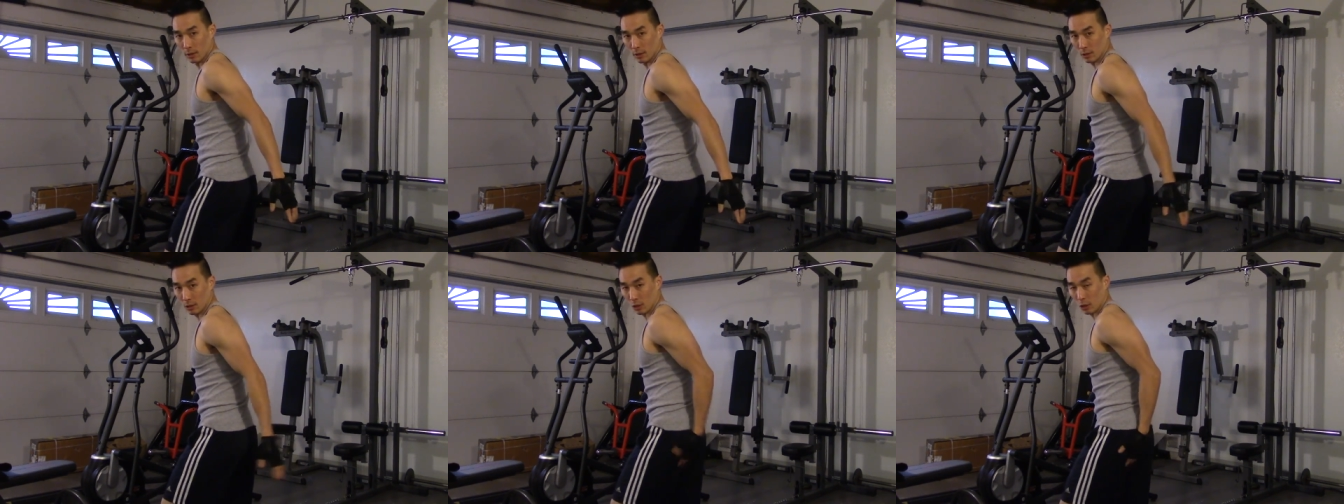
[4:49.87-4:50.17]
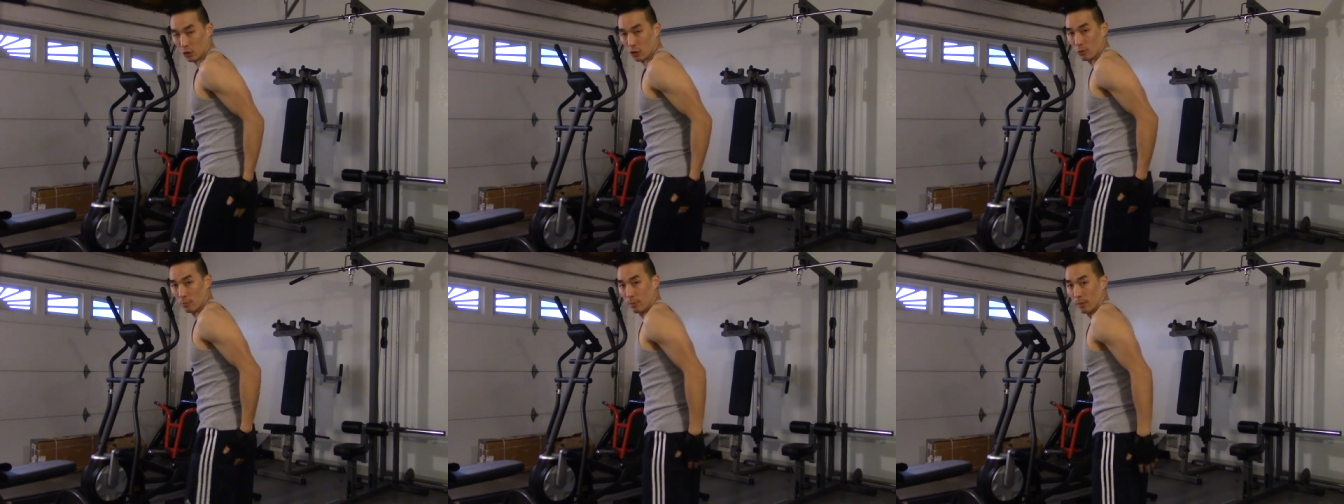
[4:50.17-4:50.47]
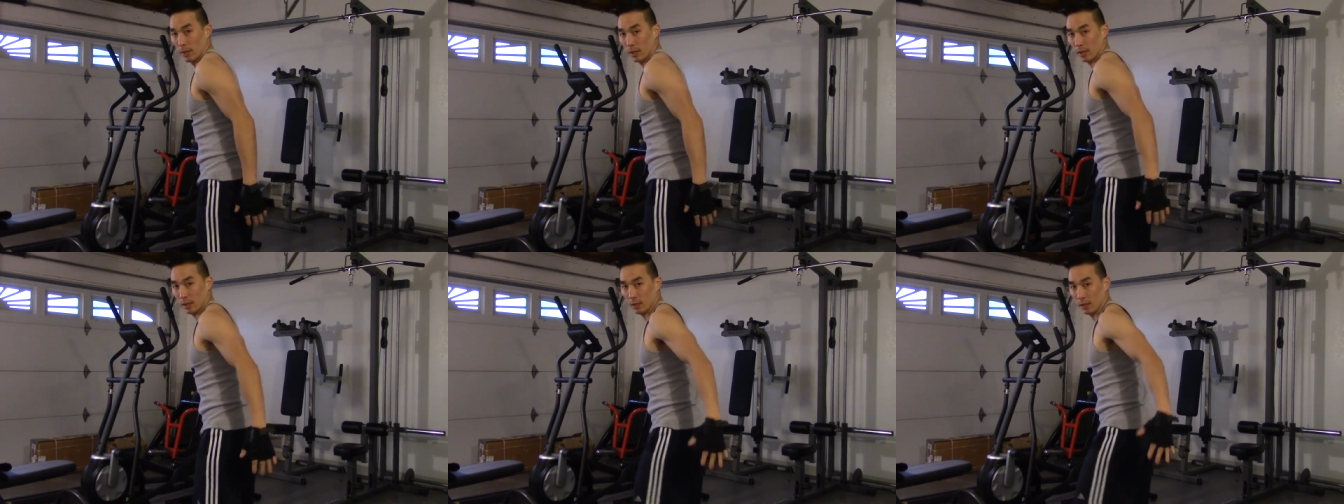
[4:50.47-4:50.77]
touch your
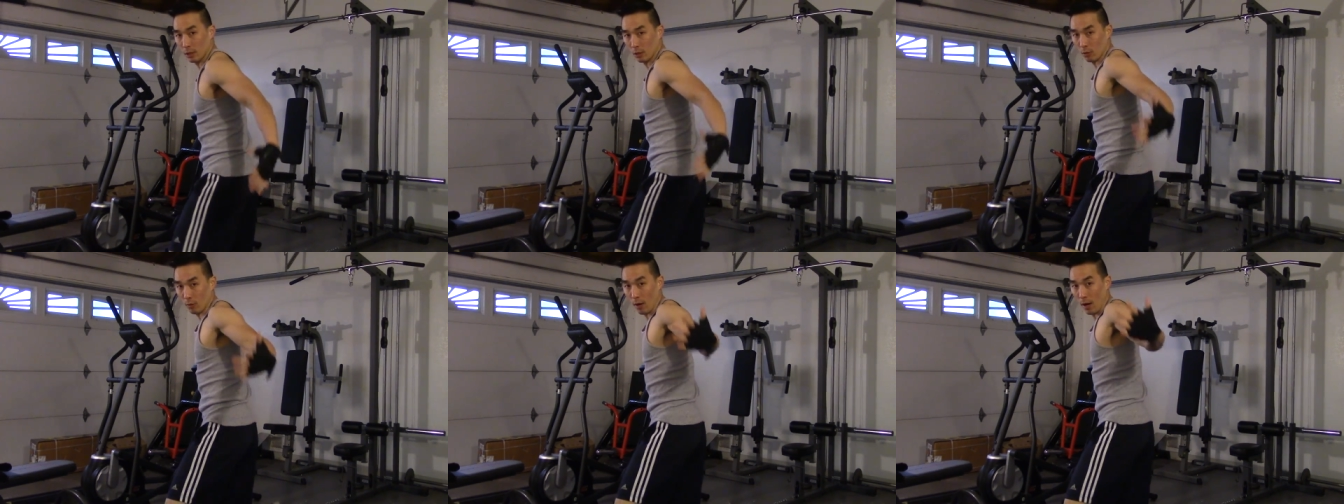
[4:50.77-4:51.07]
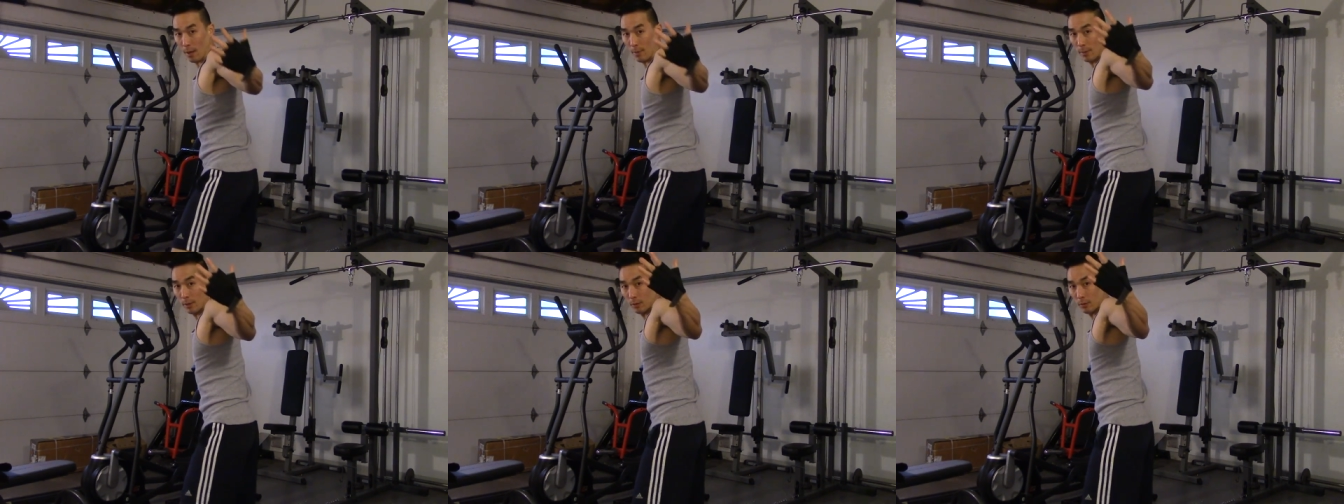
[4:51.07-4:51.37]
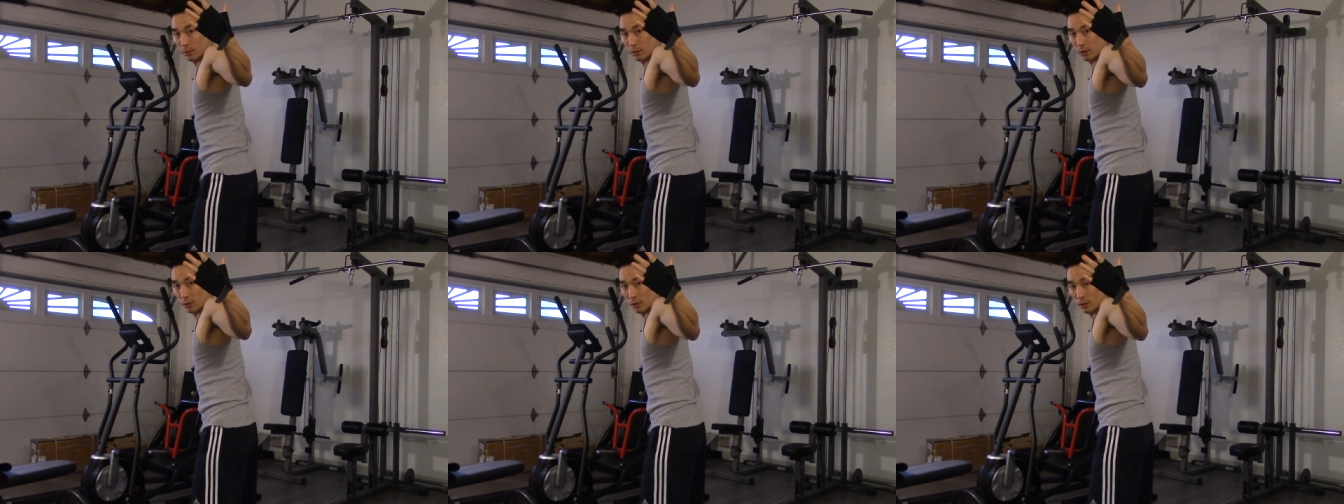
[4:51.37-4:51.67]
butt and grab it
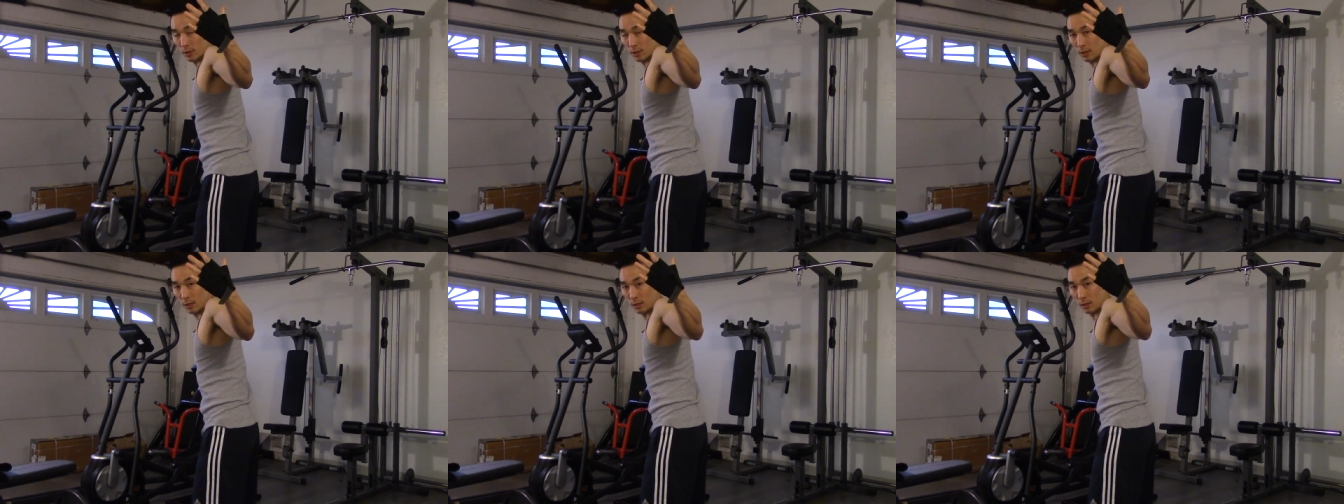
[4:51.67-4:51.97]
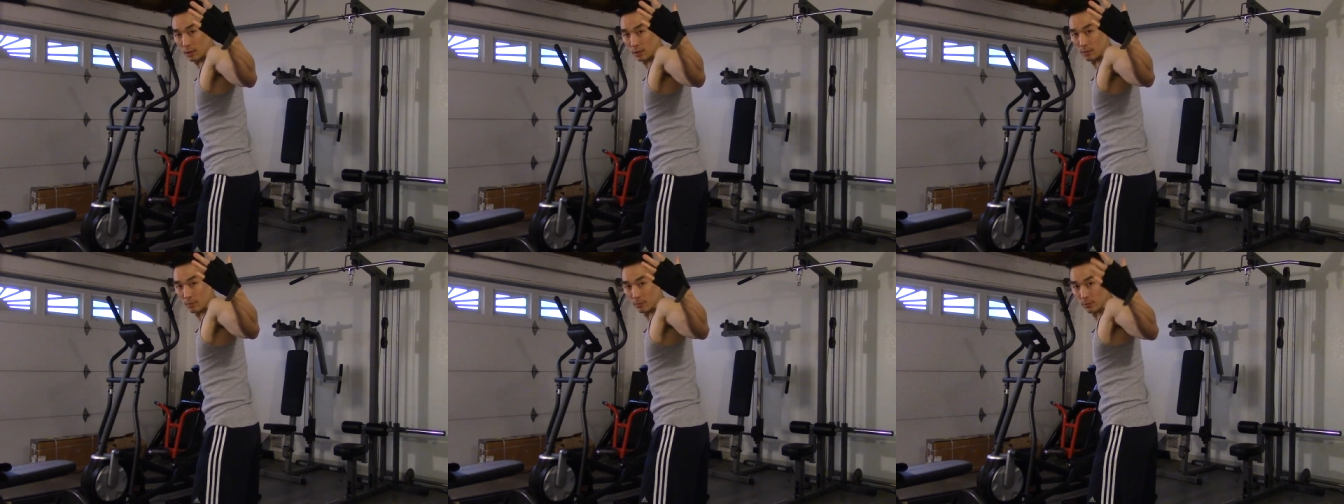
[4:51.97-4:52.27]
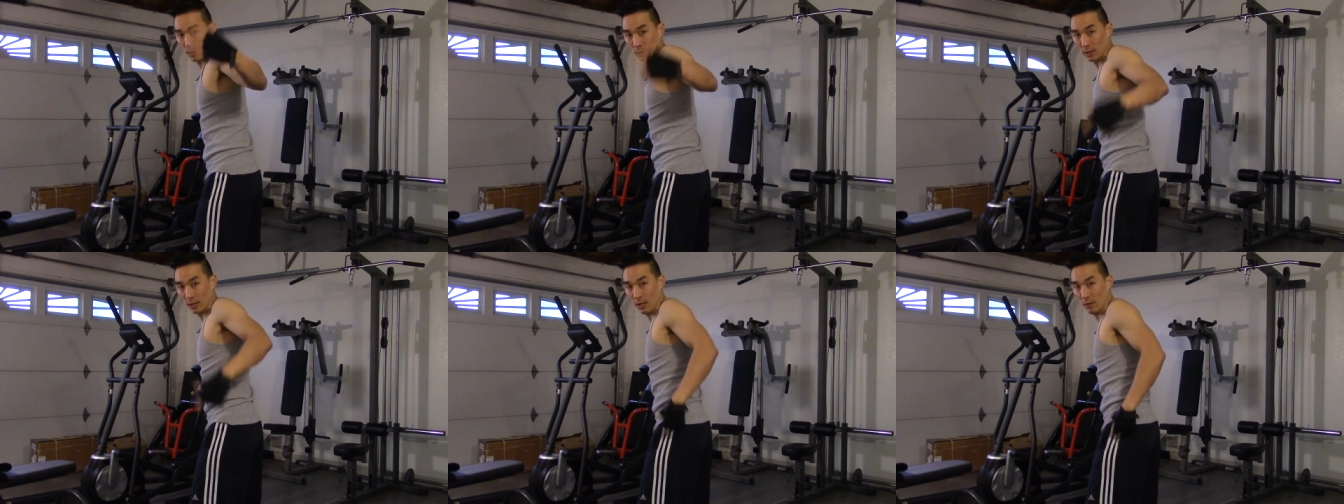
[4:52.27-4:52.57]
with the
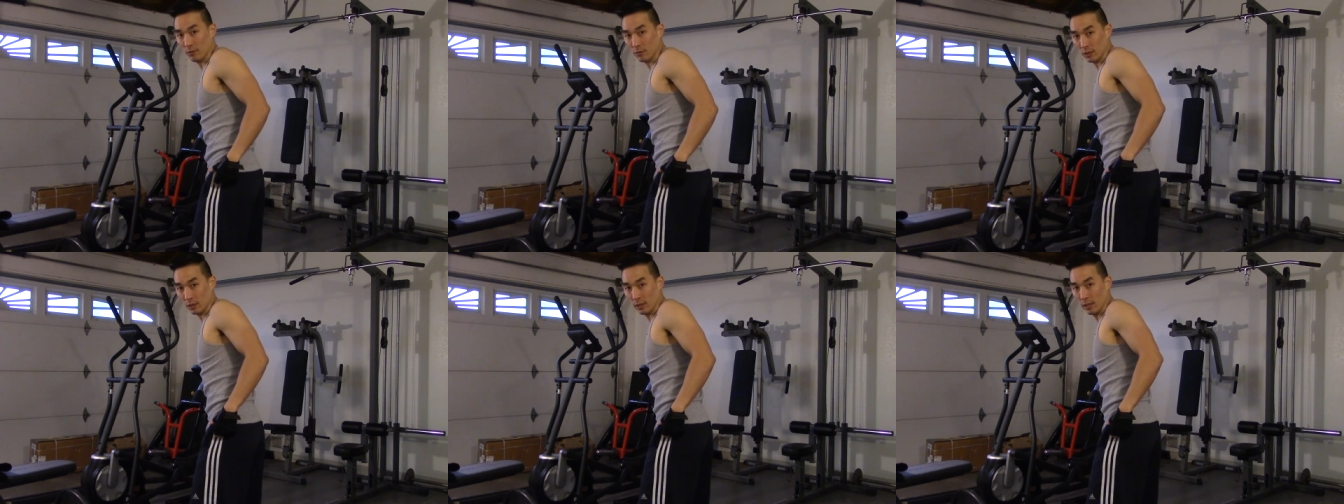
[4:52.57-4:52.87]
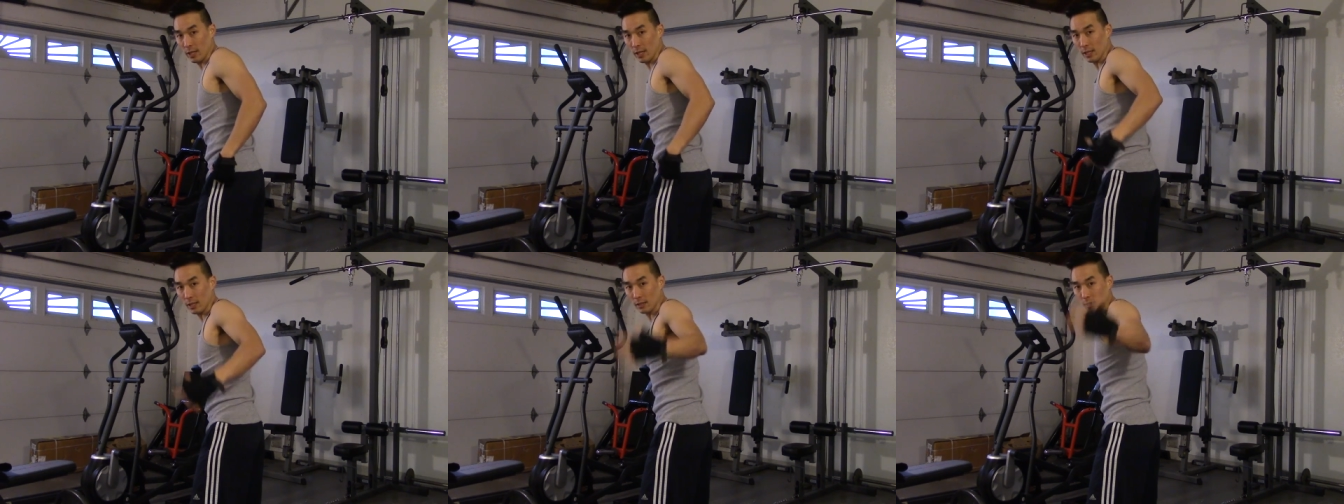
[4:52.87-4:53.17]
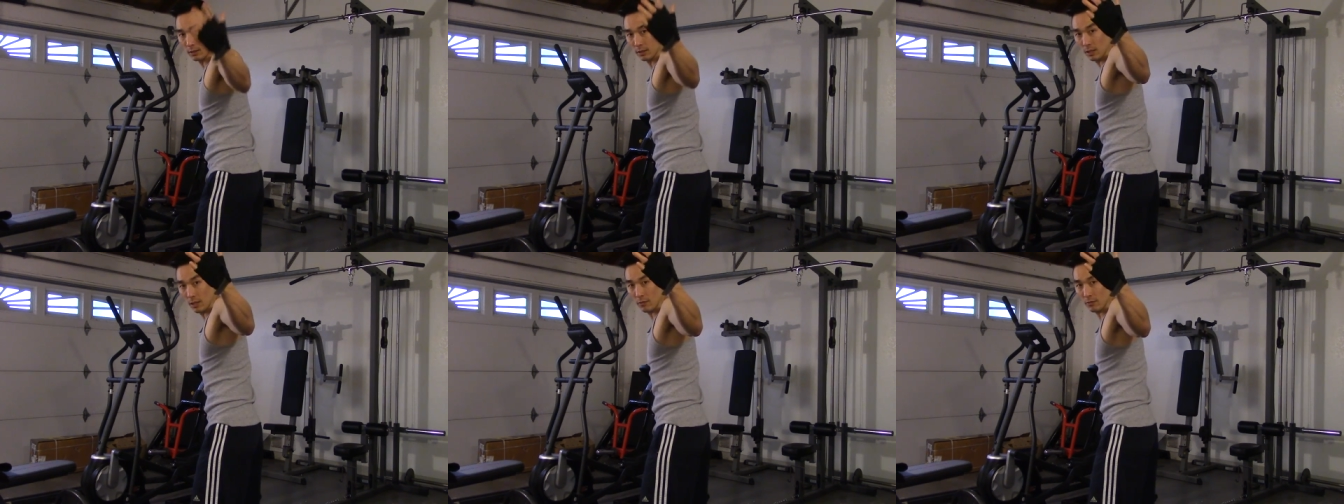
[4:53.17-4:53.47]
left
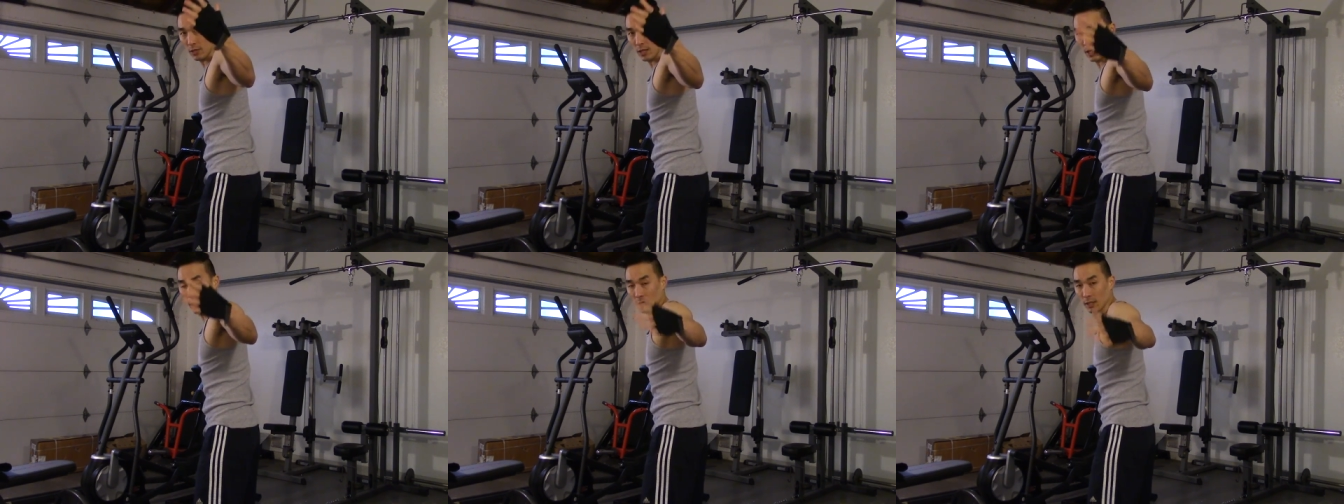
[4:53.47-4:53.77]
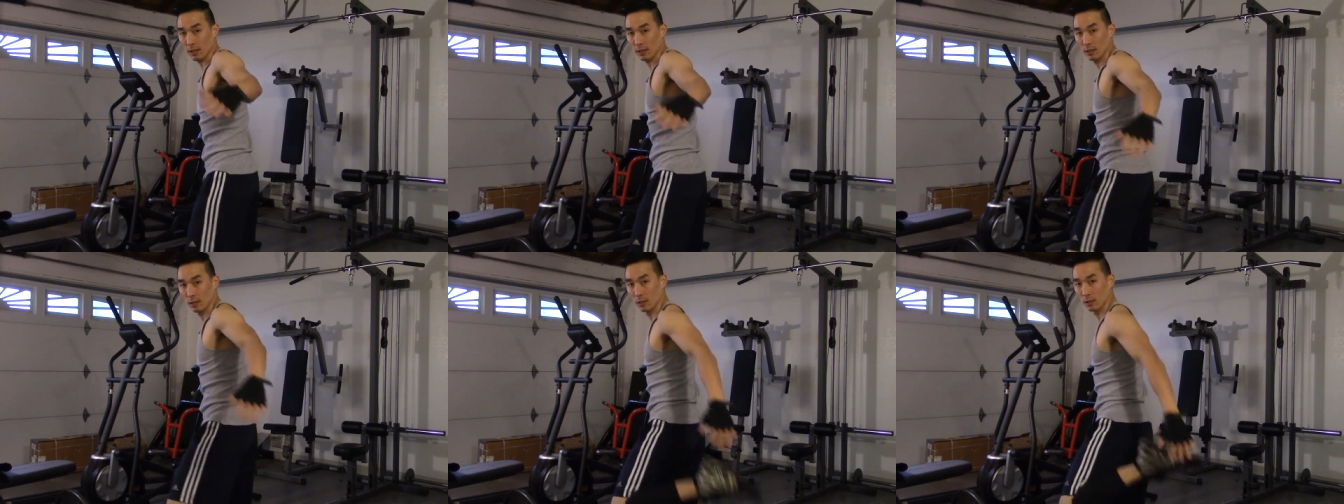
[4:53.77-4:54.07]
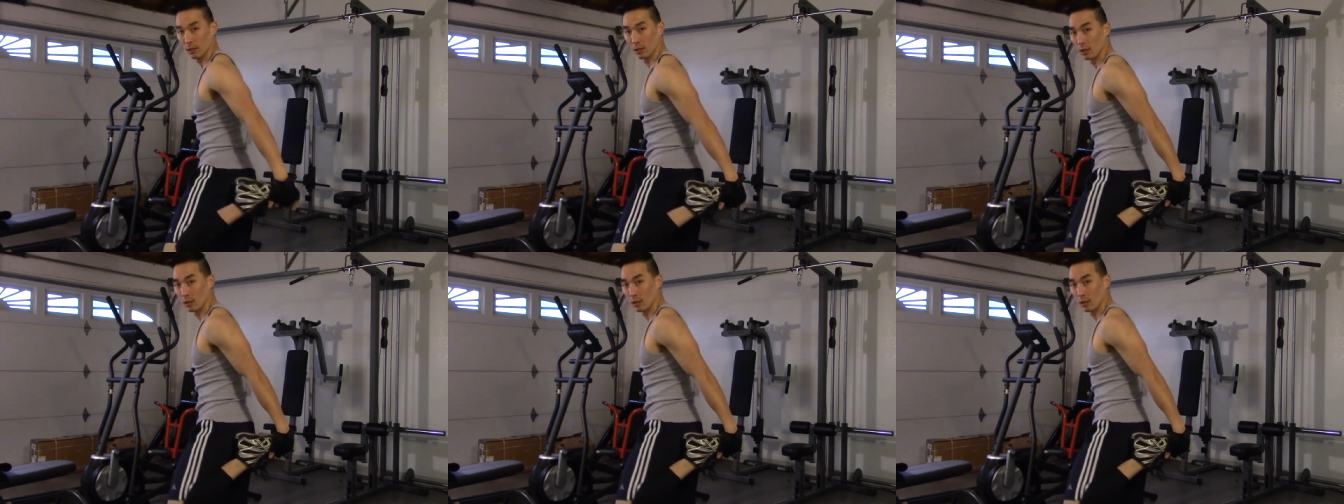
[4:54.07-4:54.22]
leg, left hand,